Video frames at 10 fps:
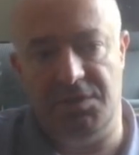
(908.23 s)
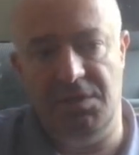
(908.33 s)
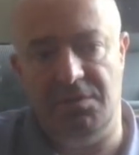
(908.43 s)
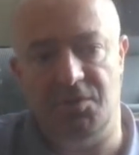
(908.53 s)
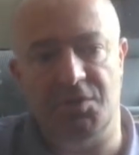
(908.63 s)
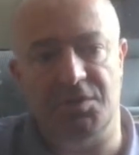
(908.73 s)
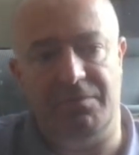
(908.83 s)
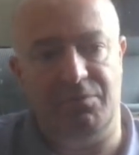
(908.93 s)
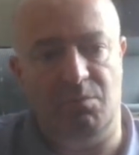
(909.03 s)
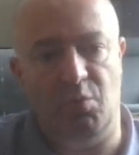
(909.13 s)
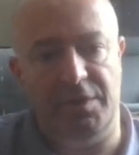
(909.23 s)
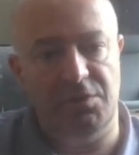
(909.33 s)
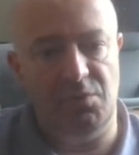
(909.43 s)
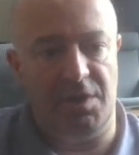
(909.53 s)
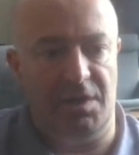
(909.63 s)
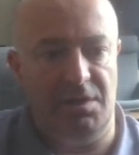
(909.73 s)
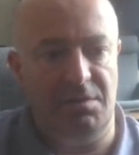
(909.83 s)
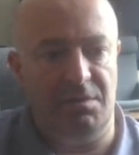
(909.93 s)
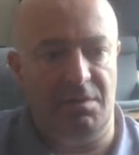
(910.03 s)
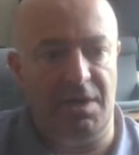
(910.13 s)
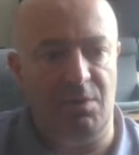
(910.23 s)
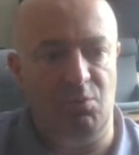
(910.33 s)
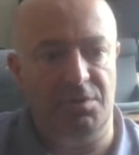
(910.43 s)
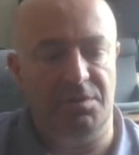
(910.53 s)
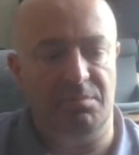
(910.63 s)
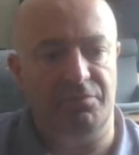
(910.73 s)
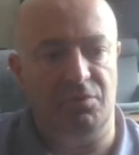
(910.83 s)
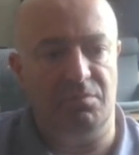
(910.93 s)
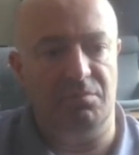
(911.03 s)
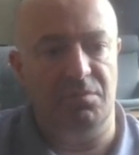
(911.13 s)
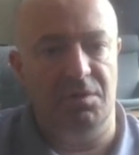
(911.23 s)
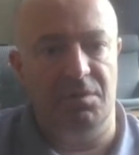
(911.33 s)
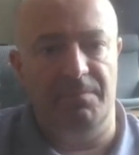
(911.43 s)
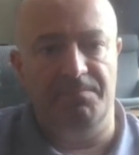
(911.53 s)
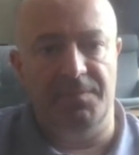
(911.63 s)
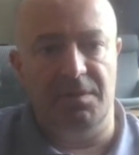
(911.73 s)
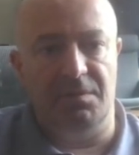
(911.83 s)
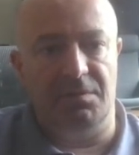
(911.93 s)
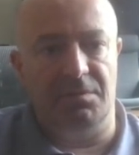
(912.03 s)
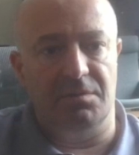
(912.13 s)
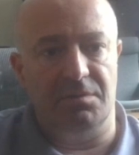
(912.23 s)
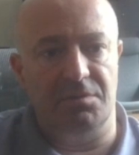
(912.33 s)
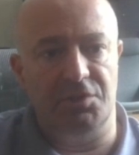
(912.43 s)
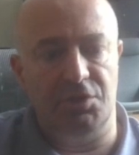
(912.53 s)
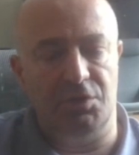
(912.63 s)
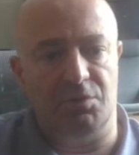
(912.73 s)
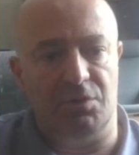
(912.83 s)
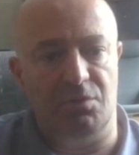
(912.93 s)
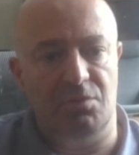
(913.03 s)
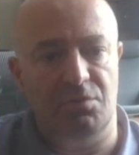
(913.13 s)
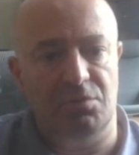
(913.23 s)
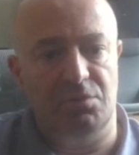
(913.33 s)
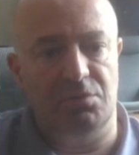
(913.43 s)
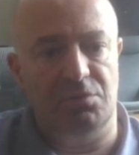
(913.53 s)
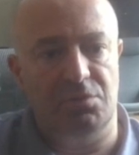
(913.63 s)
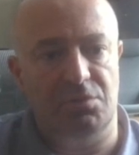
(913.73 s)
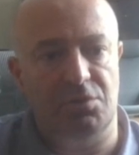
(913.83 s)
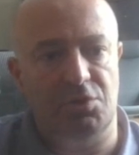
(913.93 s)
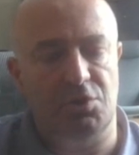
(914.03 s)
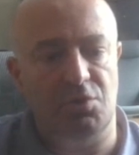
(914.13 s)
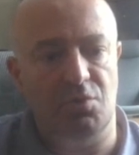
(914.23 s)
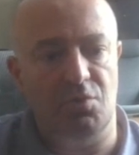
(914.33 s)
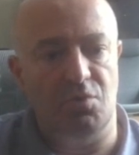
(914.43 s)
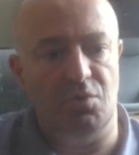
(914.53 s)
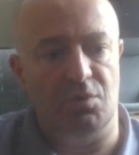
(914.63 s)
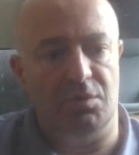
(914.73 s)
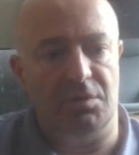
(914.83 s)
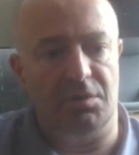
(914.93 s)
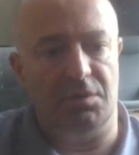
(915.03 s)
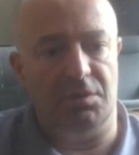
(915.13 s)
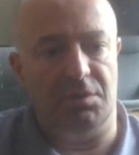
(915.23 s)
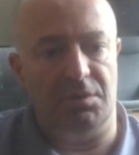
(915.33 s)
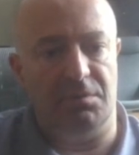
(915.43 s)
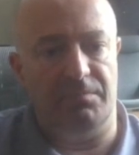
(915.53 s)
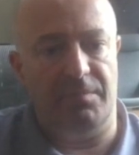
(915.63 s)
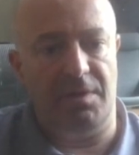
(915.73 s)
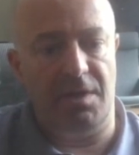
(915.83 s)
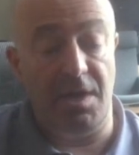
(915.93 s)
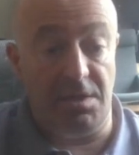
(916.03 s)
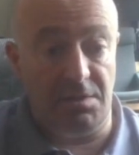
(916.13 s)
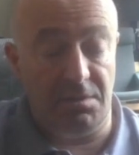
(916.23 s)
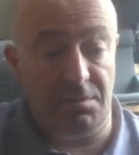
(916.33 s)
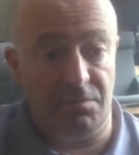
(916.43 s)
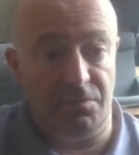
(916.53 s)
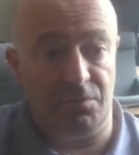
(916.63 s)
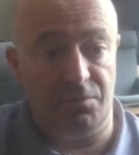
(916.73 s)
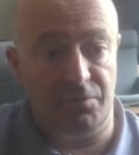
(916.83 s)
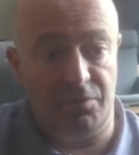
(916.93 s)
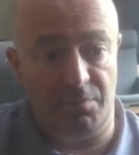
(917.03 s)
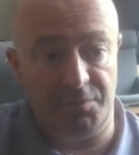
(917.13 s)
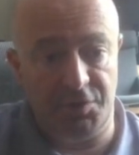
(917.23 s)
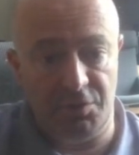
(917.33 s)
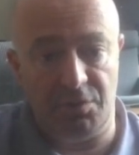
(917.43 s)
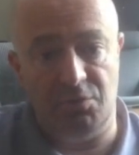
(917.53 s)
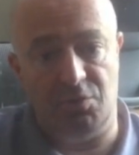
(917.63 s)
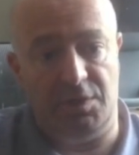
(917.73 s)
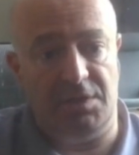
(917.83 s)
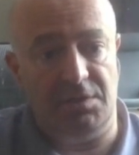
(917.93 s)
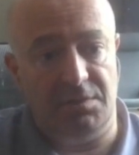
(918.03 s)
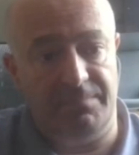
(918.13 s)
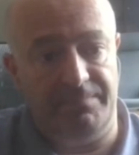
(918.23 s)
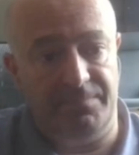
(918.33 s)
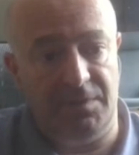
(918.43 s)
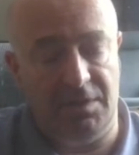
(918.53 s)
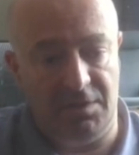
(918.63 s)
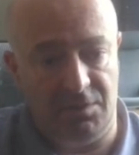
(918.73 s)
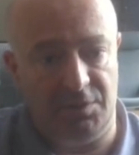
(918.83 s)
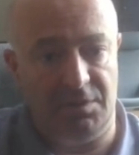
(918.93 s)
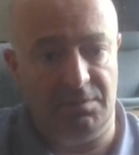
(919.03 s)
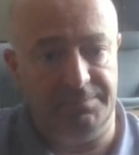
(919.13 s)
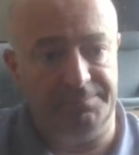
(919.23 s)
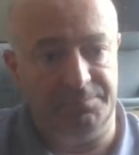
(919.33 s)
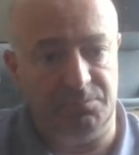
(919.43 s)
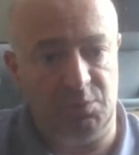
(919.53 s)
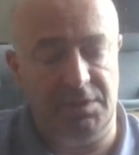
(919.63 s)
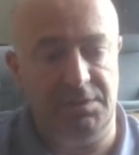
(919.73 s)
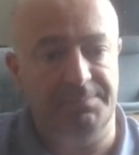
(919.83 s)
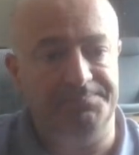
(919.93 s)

the integers are from 1 to 9. I want them from 0 to 8, so from 0 to 8, including, right?